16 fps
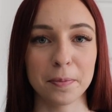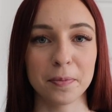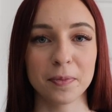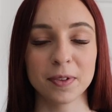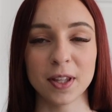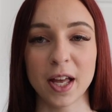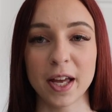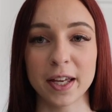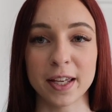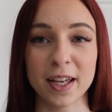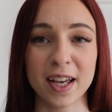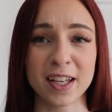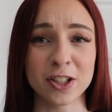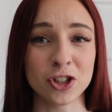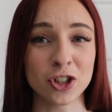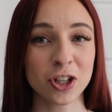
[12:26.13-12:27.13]
like
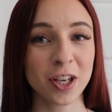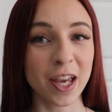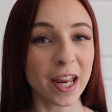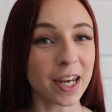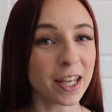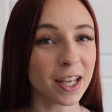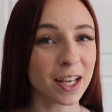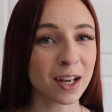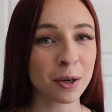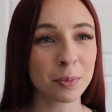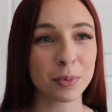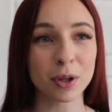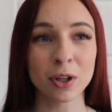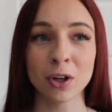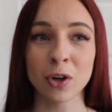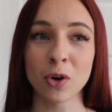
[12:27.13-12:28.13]
educating,
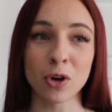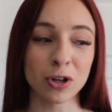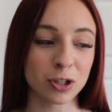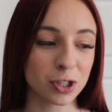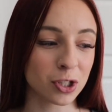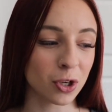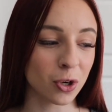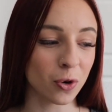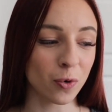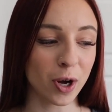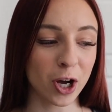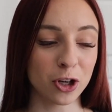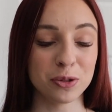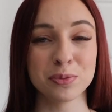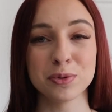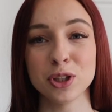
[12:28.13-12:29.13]
but also
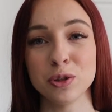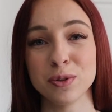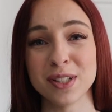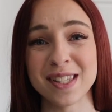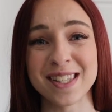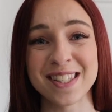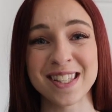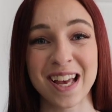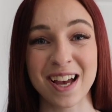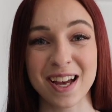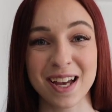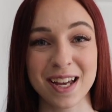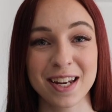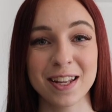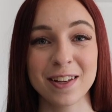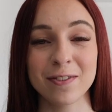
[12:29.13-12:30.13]
helped you
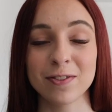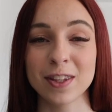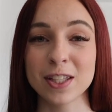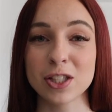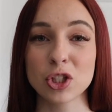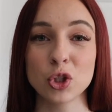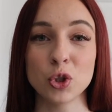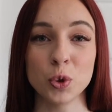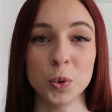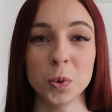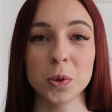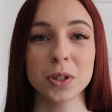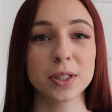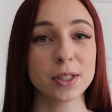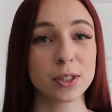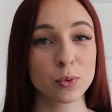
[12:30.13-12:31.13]
decide if this tool
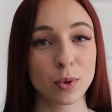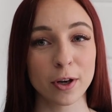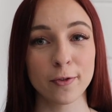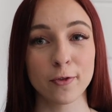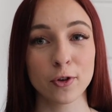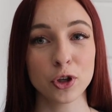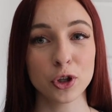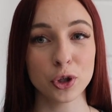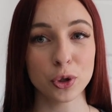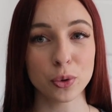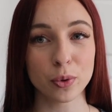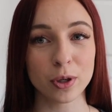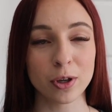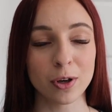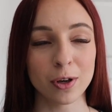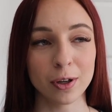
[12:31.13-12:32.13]
is right for you or
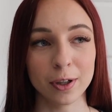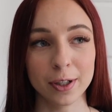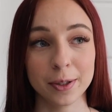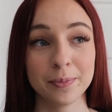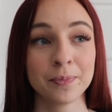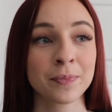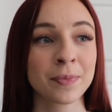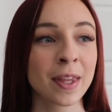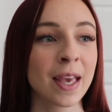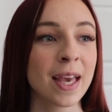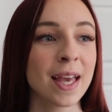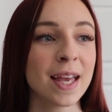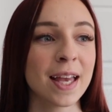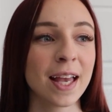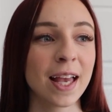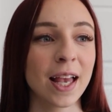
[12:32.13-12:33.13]
not.
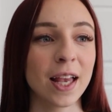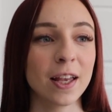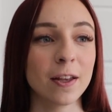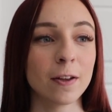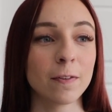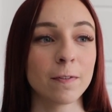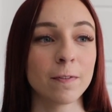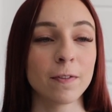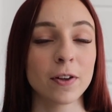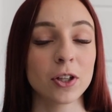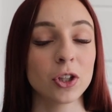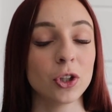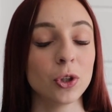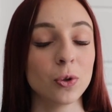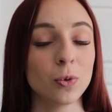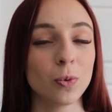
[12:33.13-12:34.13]
If
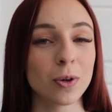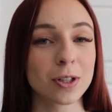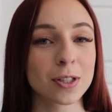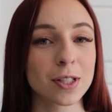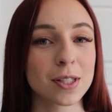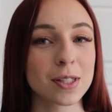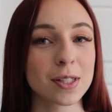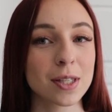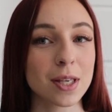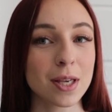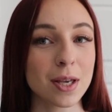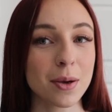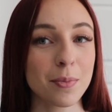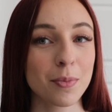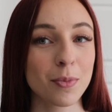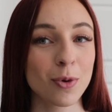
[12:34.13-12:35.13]
you want to
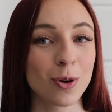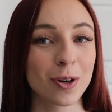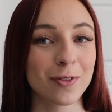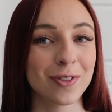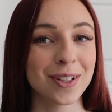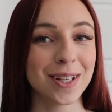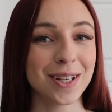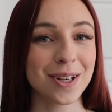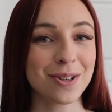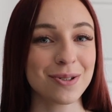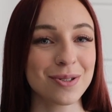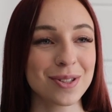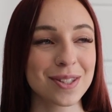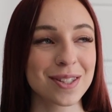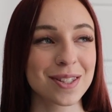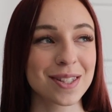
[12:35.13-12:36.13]
see more
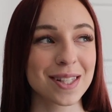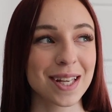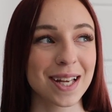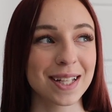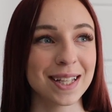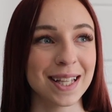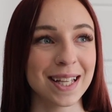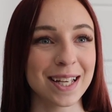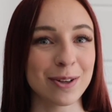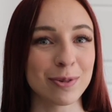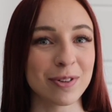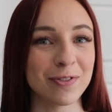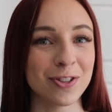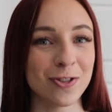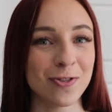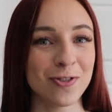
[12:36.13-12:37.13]
videos, like
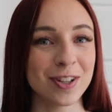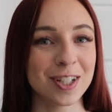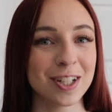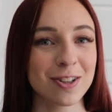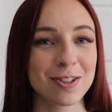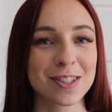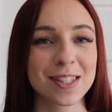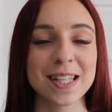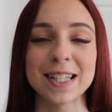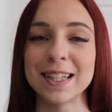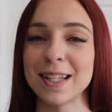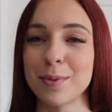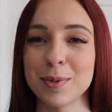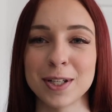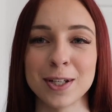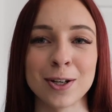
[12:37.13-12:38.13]
review videos,
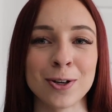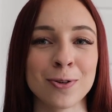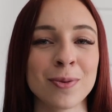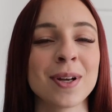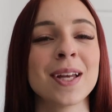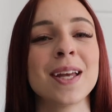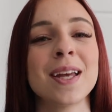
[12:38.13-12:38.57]
let me know.